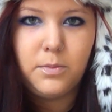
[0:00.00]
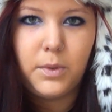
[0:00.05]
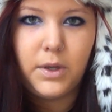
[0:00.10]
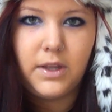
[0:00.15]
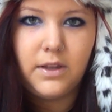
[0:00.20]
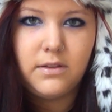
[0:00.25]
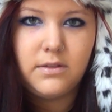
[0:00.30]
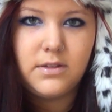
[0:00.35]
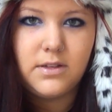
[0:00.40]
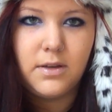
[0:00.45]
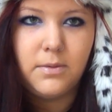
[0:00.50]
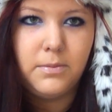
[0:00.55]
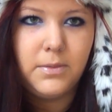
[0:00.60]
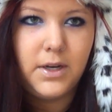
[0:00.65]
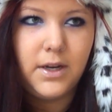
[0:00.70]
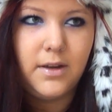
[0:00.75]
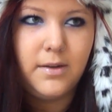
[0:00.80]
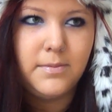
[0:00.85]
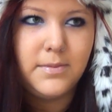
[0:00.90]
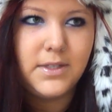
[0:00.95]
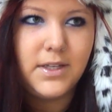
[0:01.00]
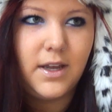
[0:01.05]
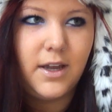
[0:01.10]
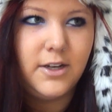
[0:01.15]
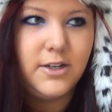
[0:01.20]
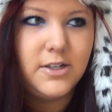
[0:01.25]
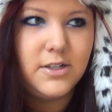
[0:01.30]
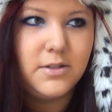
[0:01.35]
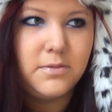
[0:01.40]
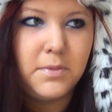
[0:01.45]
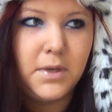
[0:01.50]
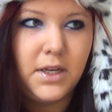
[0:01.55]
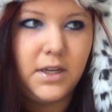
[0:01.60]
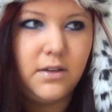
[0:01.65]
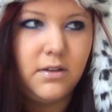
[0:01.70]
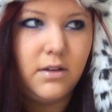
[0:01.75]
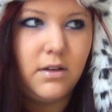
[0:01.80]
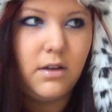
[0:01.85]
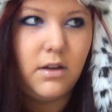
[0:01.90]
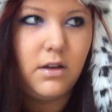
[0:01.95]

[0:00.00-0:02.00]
but sometimes I just make